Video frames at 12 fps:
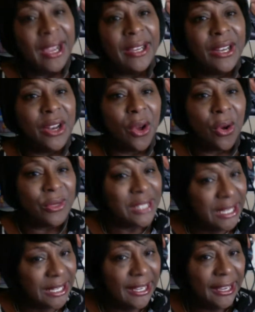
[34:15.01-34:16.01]
You know,
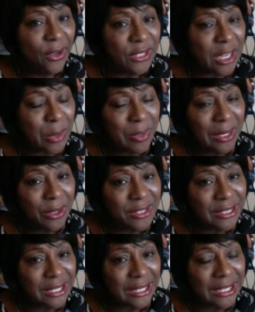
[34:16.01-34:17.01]
TKOs can be a little
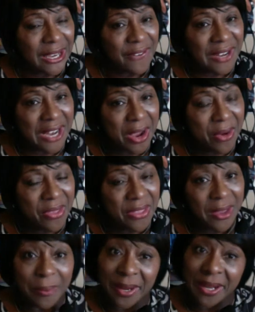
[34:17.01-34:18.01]
sticky every now and
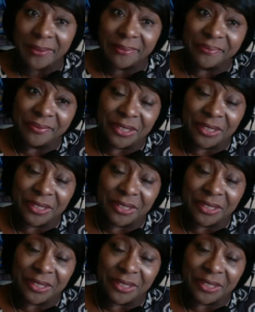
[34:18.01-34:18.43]
then, but